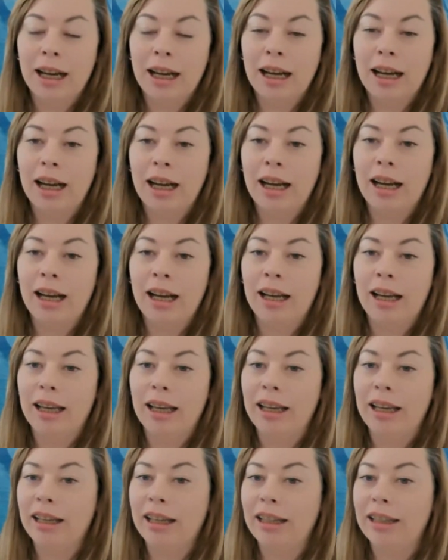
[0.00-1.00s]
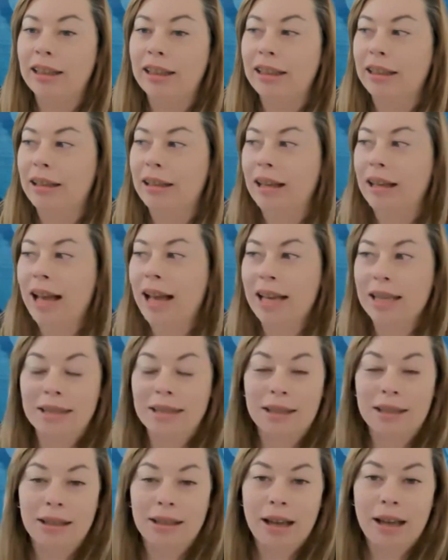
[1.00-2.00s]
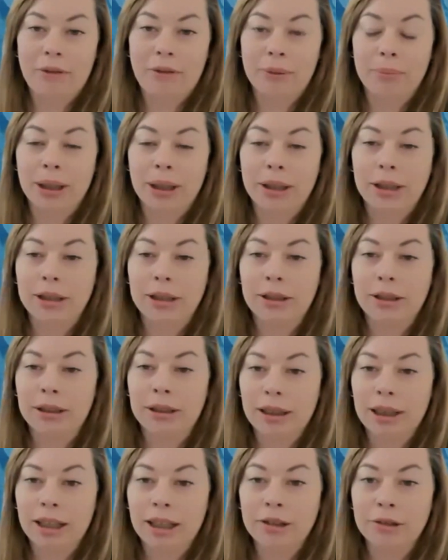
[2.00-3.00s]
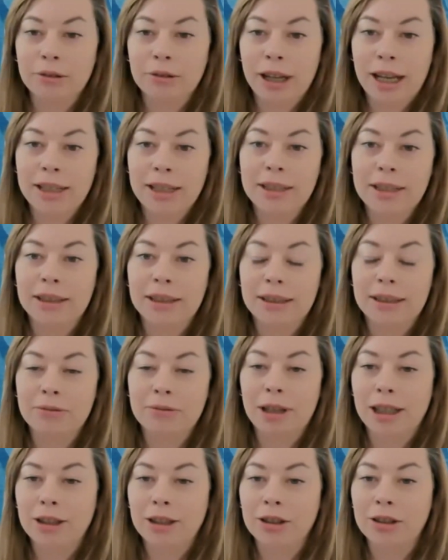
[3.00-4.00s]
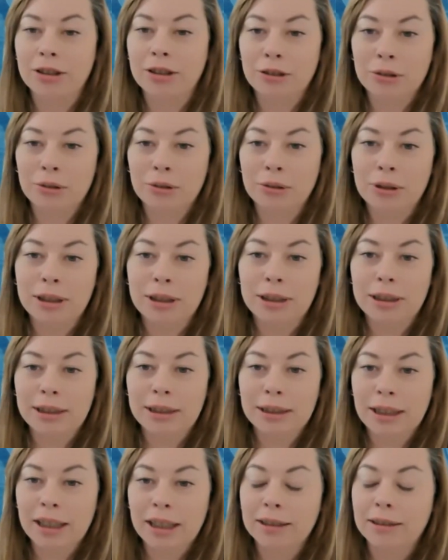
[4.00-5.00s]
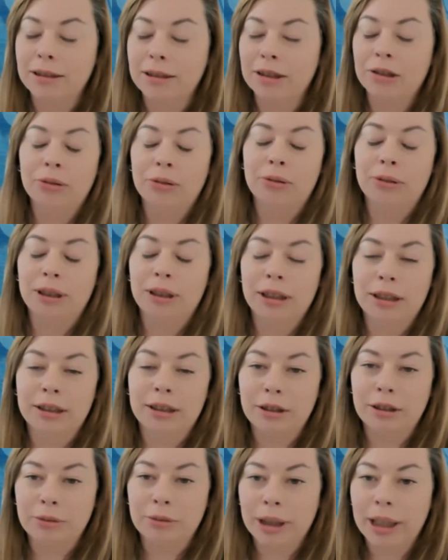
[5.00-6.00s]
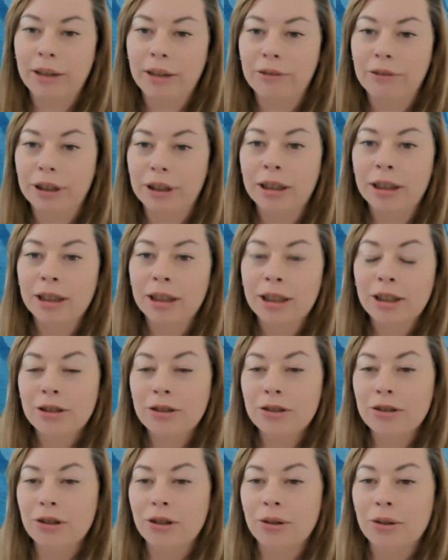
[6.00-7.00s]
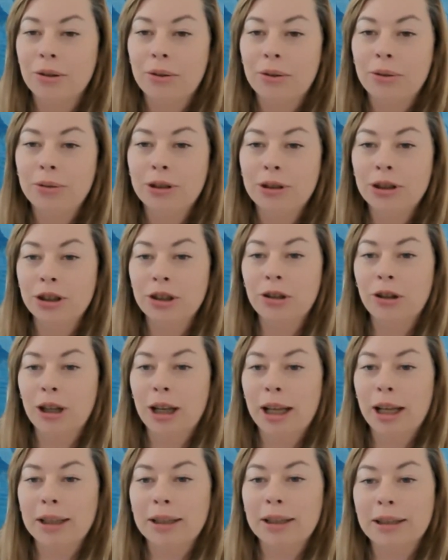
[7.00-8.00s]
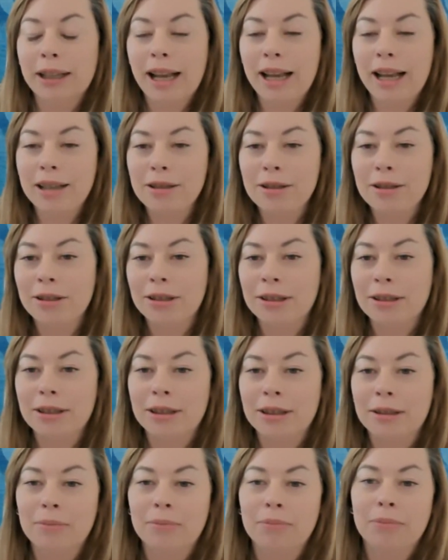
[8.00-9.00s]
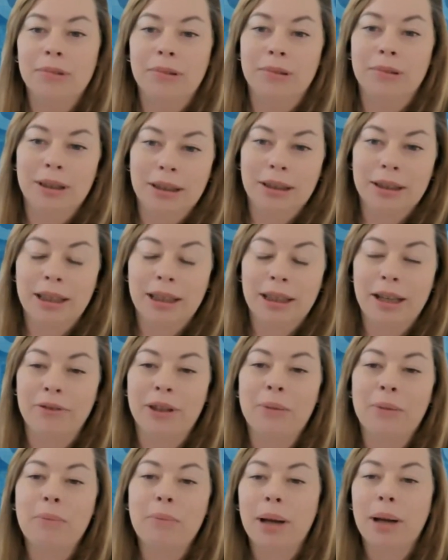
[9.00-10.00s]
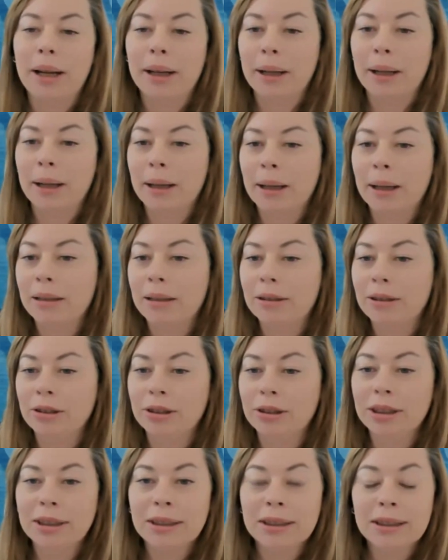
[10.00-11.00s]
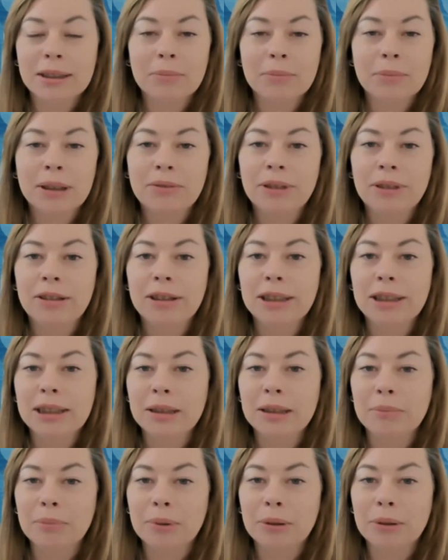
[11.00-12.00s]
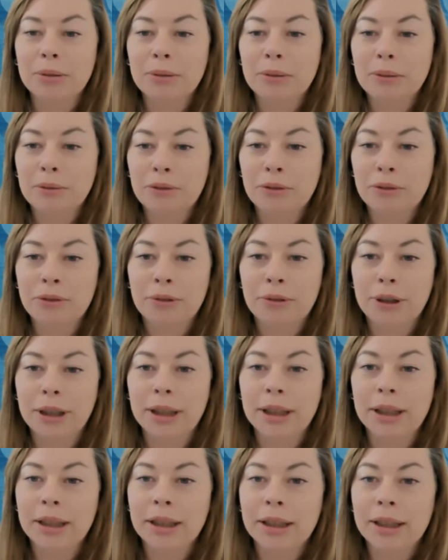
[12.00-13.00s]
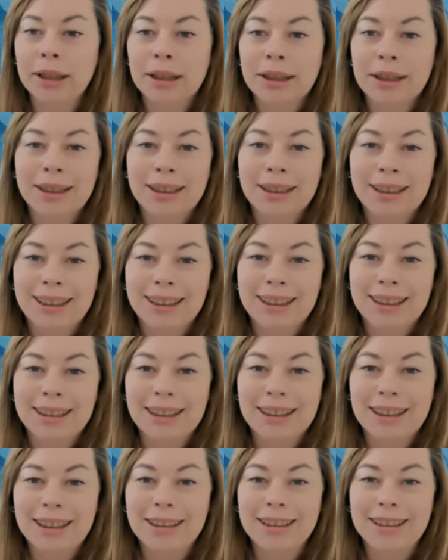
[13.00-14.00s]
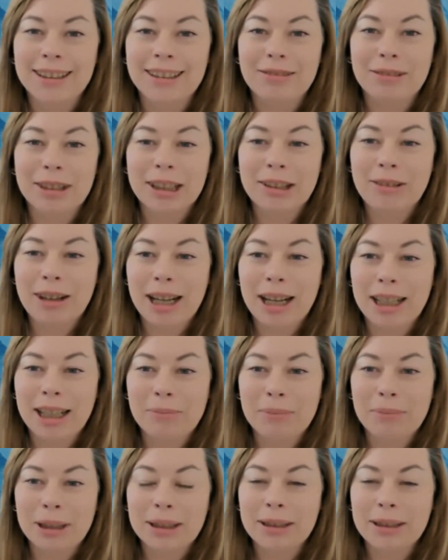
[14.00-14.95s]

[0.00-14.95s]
and asked everybody, can you ask these questions to this 8-year-old kid or whatever? So she collected the answers and gave them back. So this is something very simple, free, doesn't require